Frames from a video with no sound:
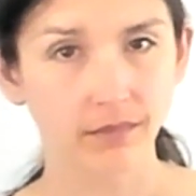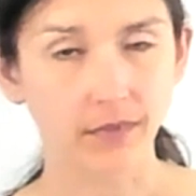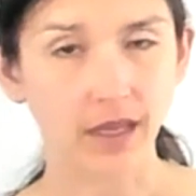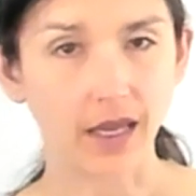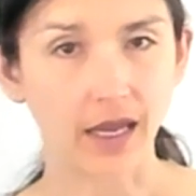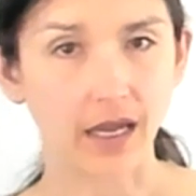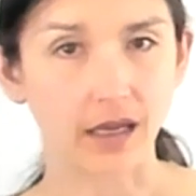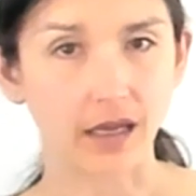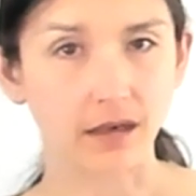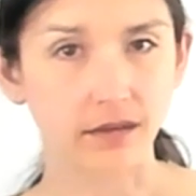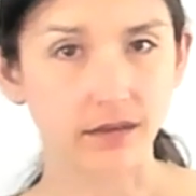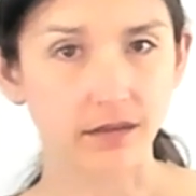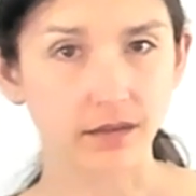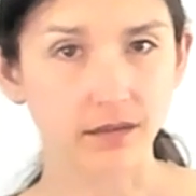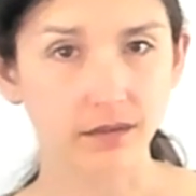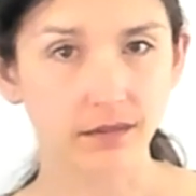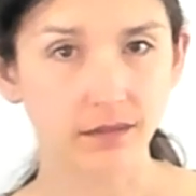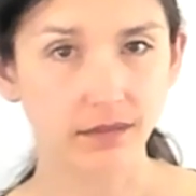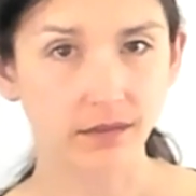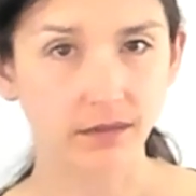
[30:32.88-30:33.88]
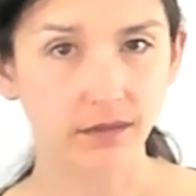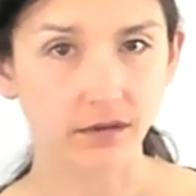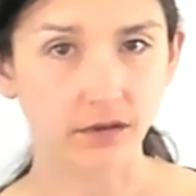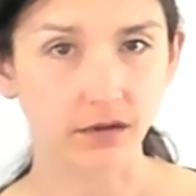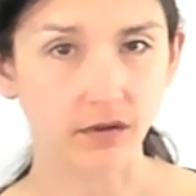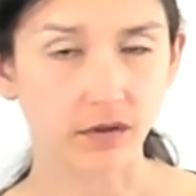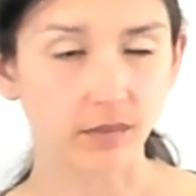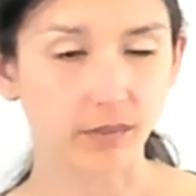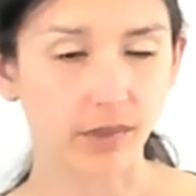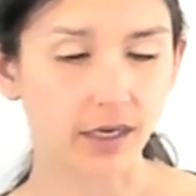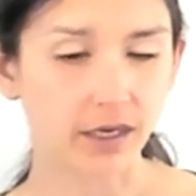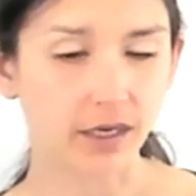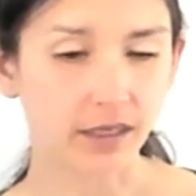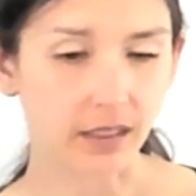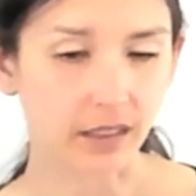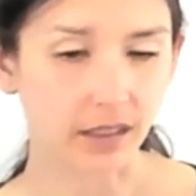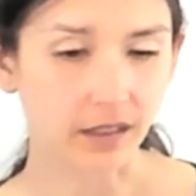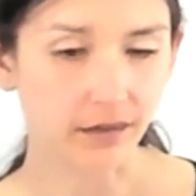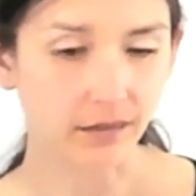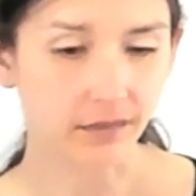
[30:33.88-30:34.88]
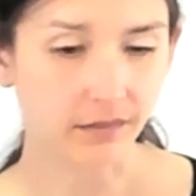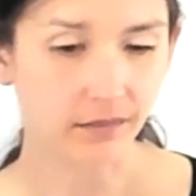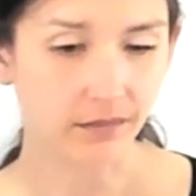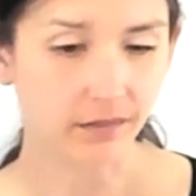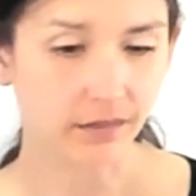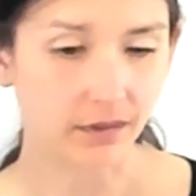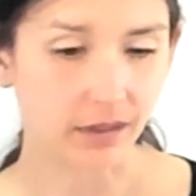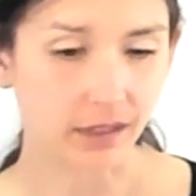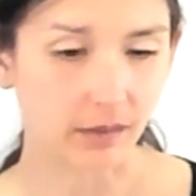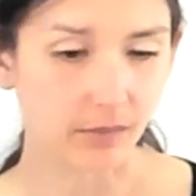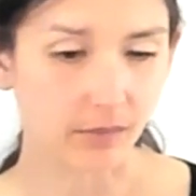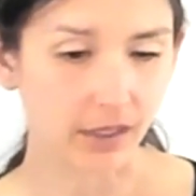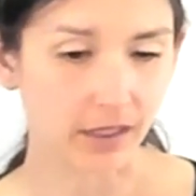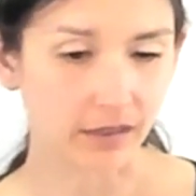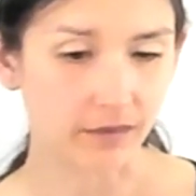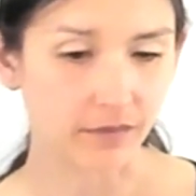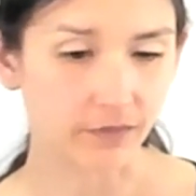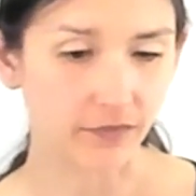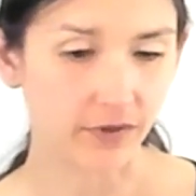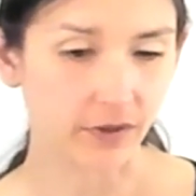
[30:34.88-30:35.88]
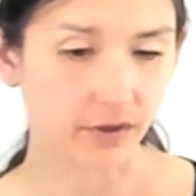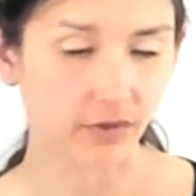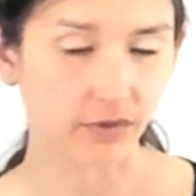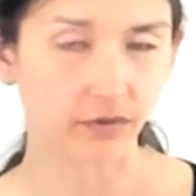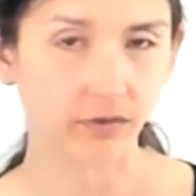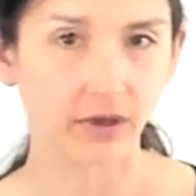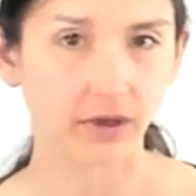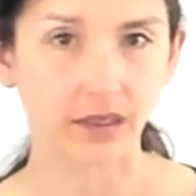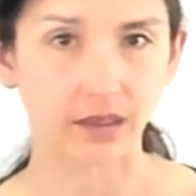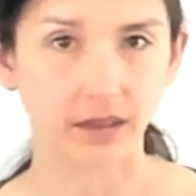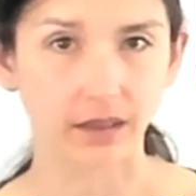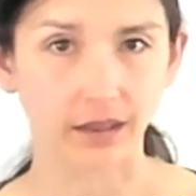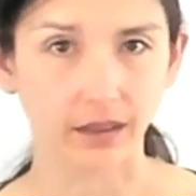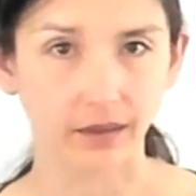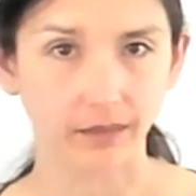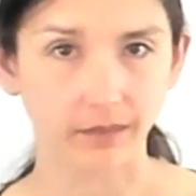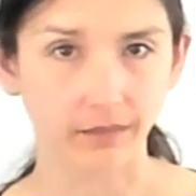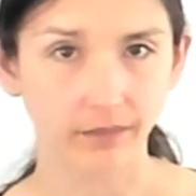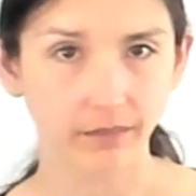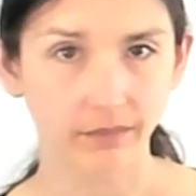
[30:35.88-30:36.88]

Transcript: And to the body, it might feel threatening.